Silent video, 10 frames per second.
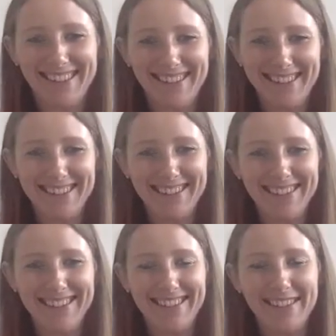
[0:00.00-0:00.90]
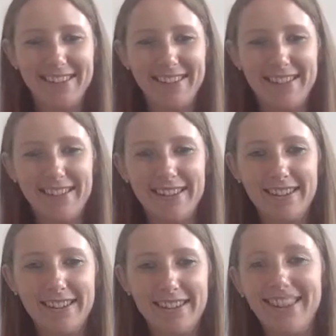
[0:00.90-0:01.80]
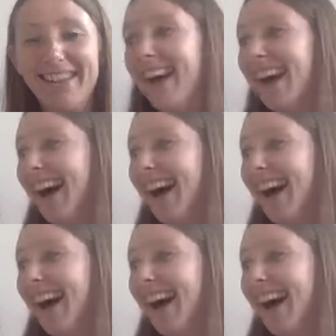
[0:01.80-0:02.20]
(silent)